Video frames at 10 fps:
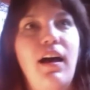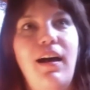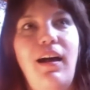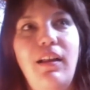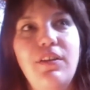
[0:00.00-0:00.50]

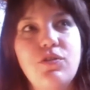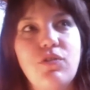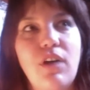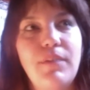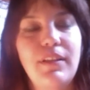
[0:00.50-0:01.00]
all the
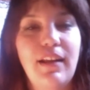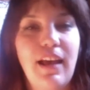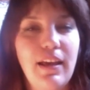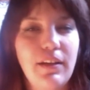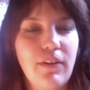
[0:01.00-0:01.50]
trauma that I
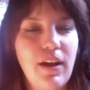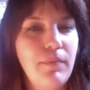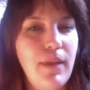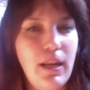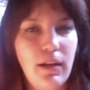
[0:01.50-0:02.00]
had around
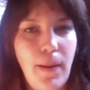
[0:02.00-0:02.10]
men,